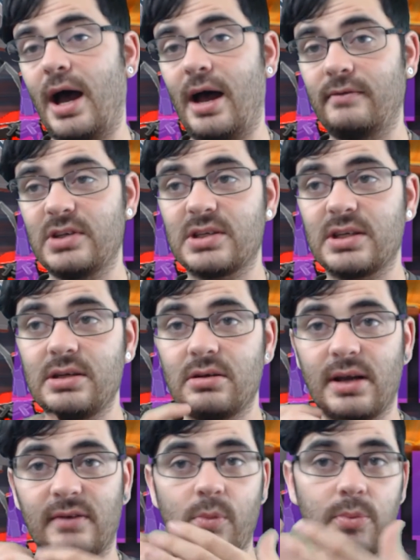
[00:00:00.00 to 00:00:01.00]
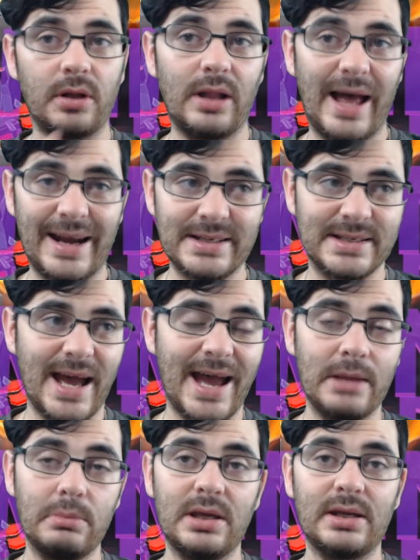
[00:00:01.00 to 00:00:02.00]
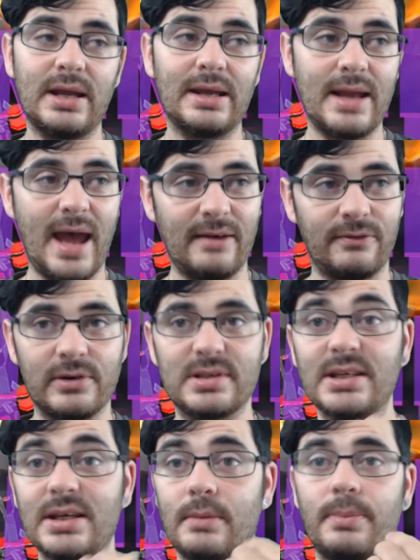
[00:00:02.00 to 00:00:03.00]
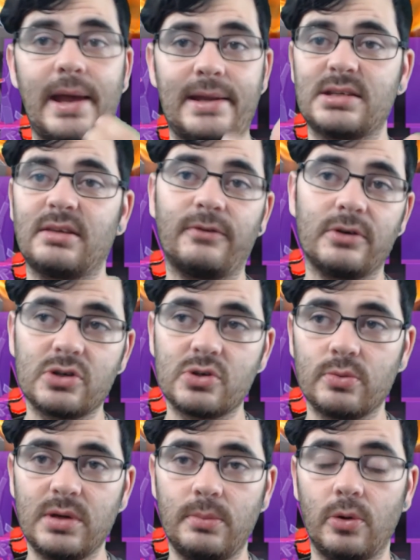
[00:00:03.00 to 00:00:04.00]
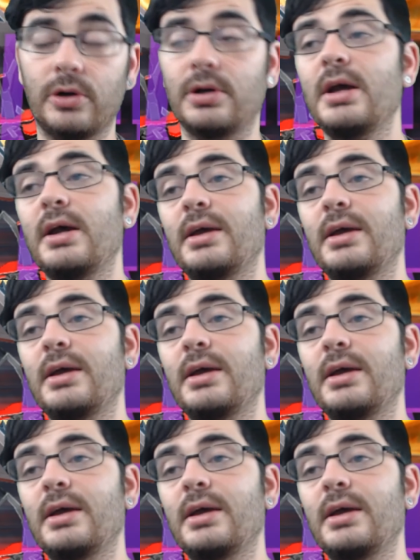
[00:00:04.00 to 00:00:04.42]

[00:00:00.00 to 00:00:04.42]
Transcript: Obviously, you're going to have to put a lot of time in and effort to get past the first reborn.